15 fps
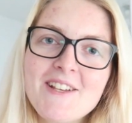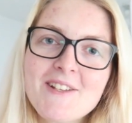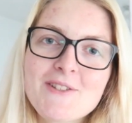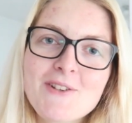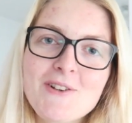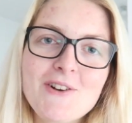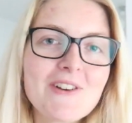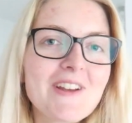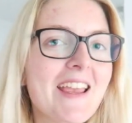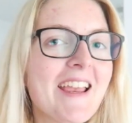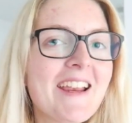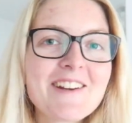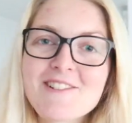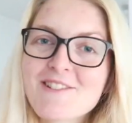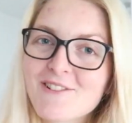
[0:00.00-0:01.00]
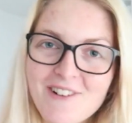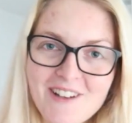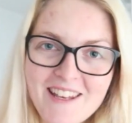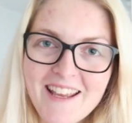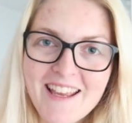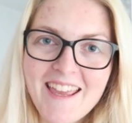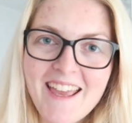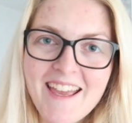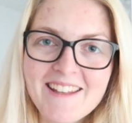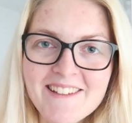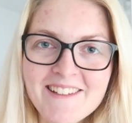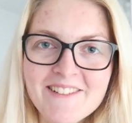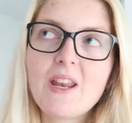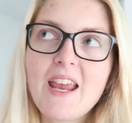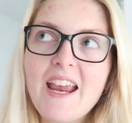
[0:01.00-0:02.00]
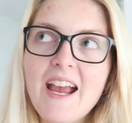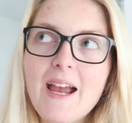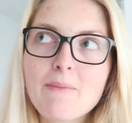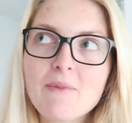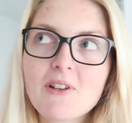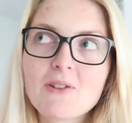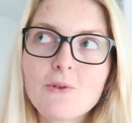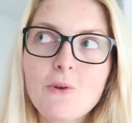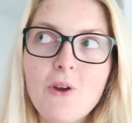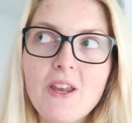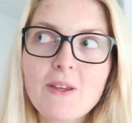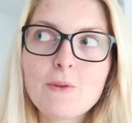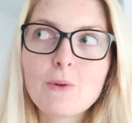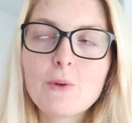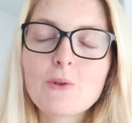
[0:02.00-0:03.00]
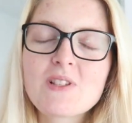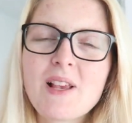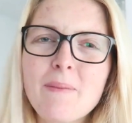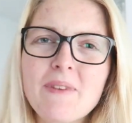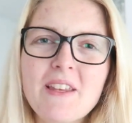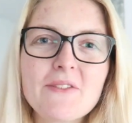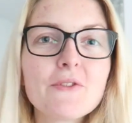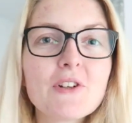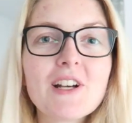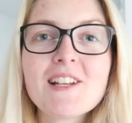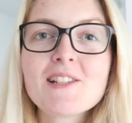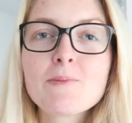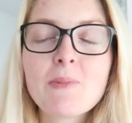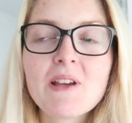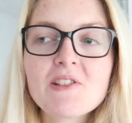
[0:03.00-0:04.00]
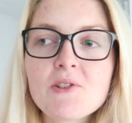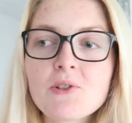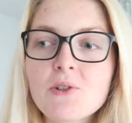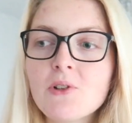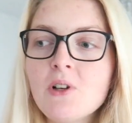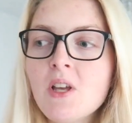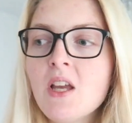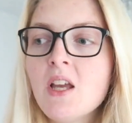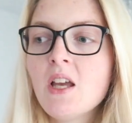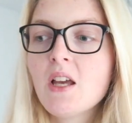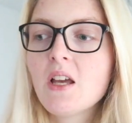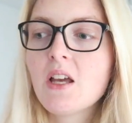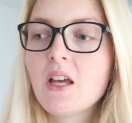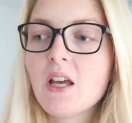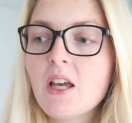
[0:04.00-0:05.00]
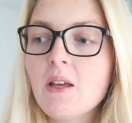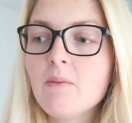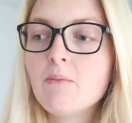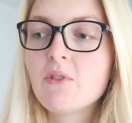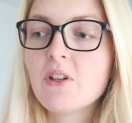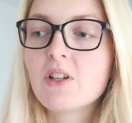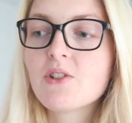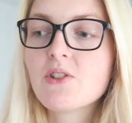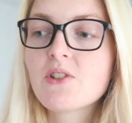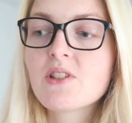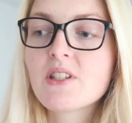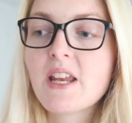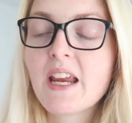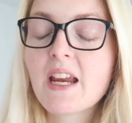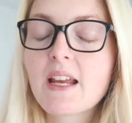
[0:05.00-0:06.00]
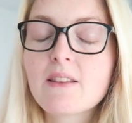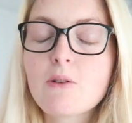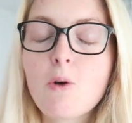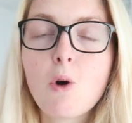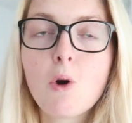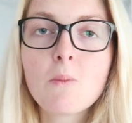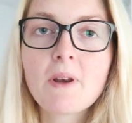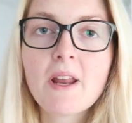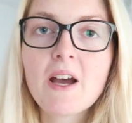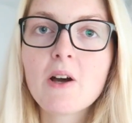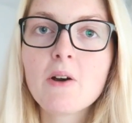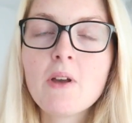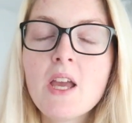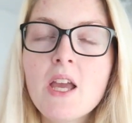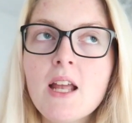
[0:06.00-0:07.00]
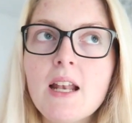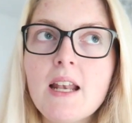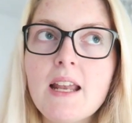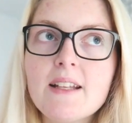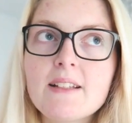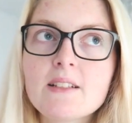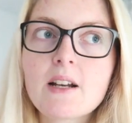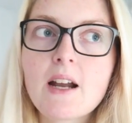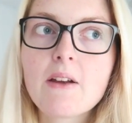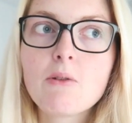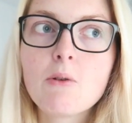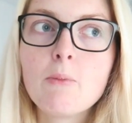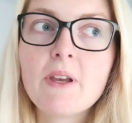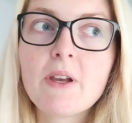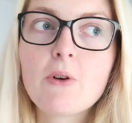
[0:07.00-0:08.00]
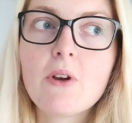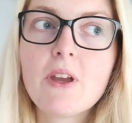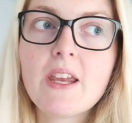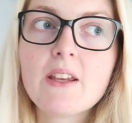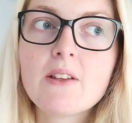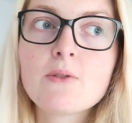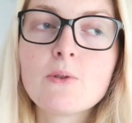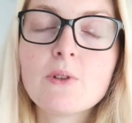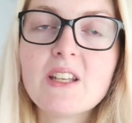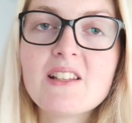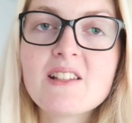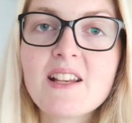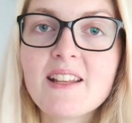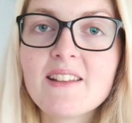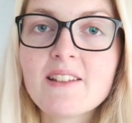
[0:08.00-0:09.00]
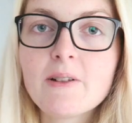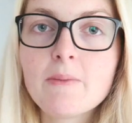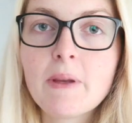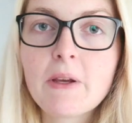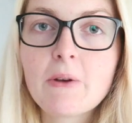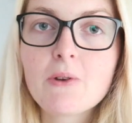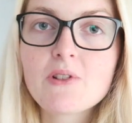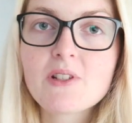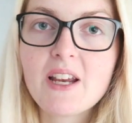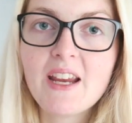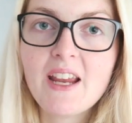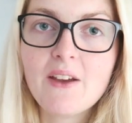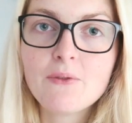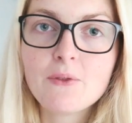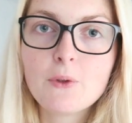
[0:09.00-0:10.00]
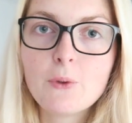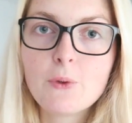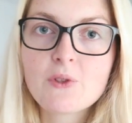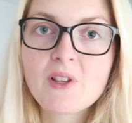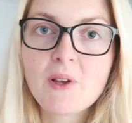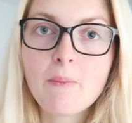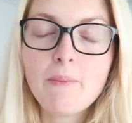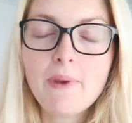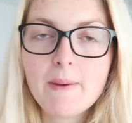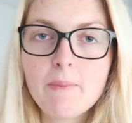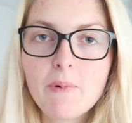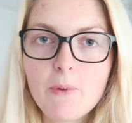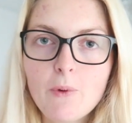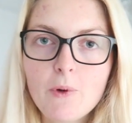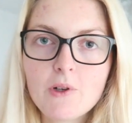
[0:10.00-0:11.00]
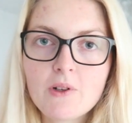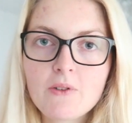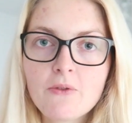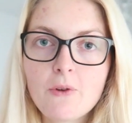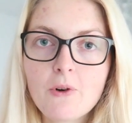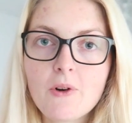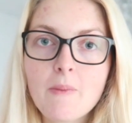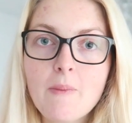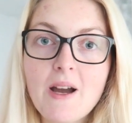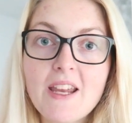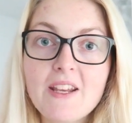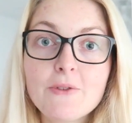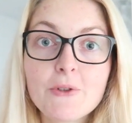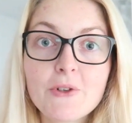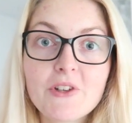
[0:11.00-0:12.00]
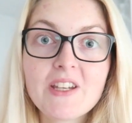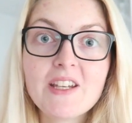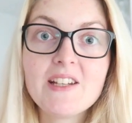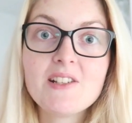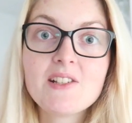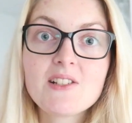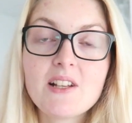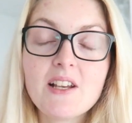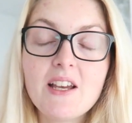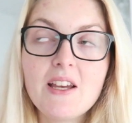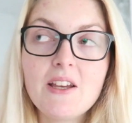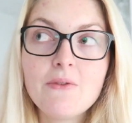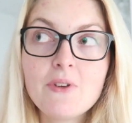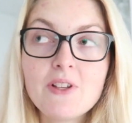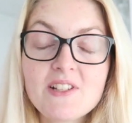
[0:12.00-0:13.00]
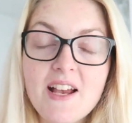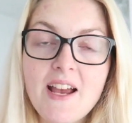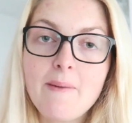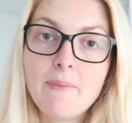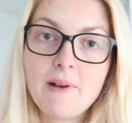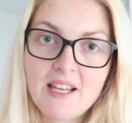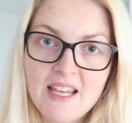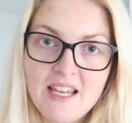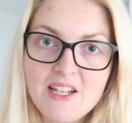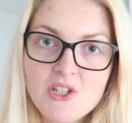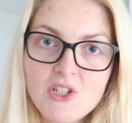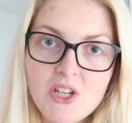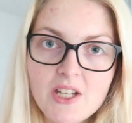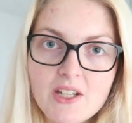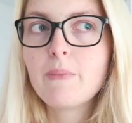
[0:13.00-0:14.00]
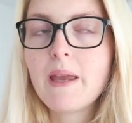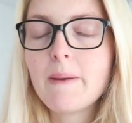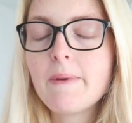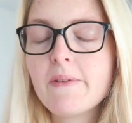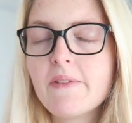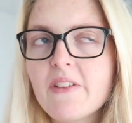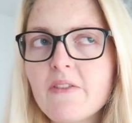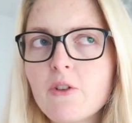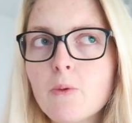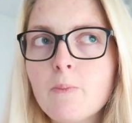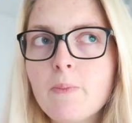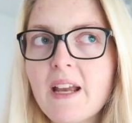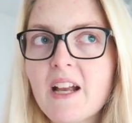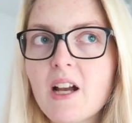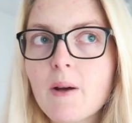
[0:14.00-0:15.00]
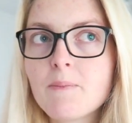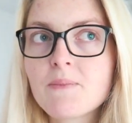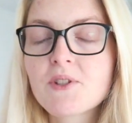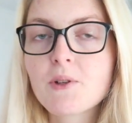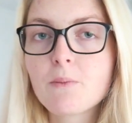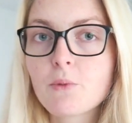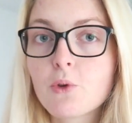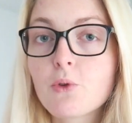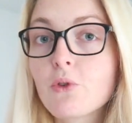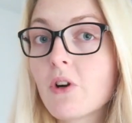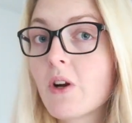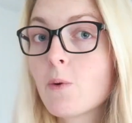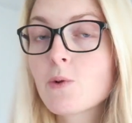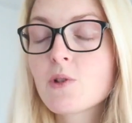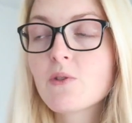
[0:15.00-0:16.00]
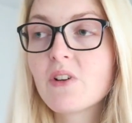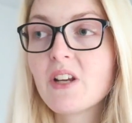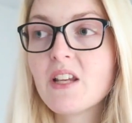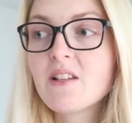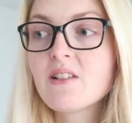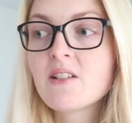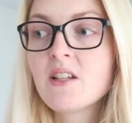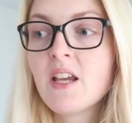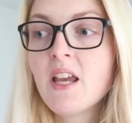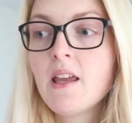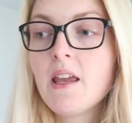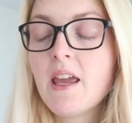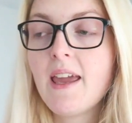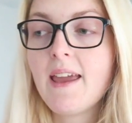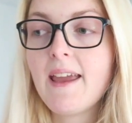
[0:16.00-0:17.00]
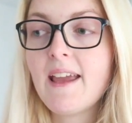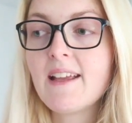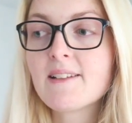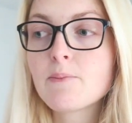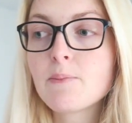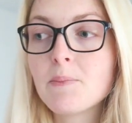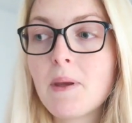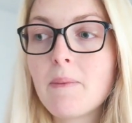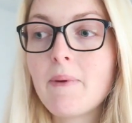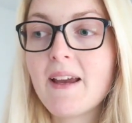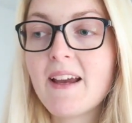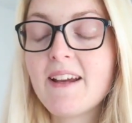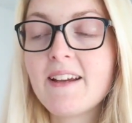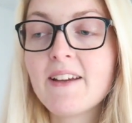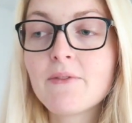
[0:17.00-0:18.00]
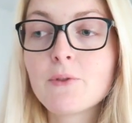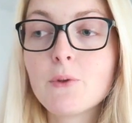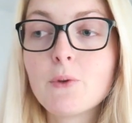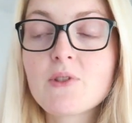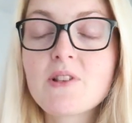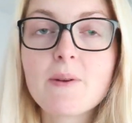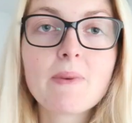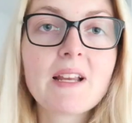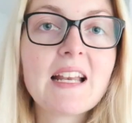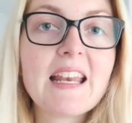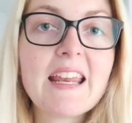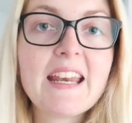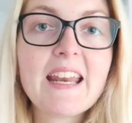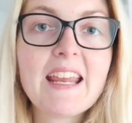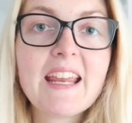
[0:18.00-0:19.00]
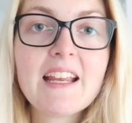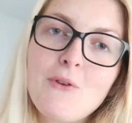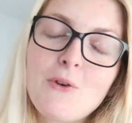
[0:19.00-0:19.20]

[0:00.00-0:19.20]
So here's one again. Today I'm not going to do something really special. Um, we're just staying at home now. Later I will be going to the center because I have to do some paperwork for my Turkey's uh, visa application. Maybe we will pick up some groceries and maybe I have to do some cleaning.